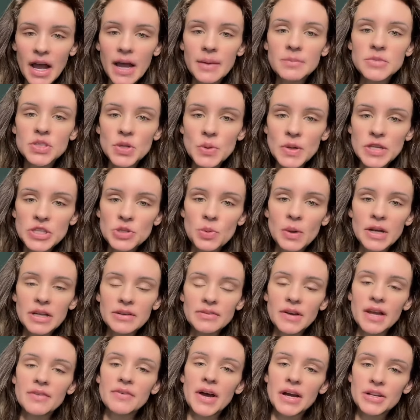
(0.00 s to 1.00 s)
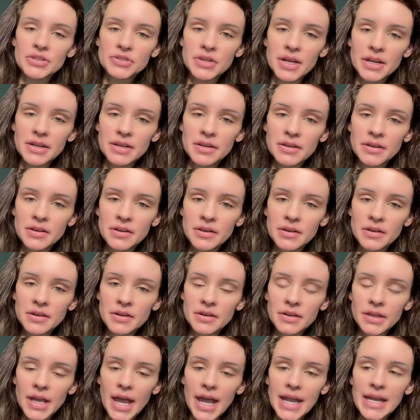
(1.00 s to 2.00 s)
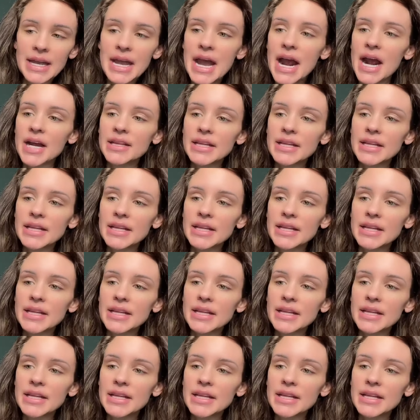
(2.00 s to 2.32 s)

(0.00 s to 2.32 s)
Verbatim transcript: I'm doing 2500. Okay?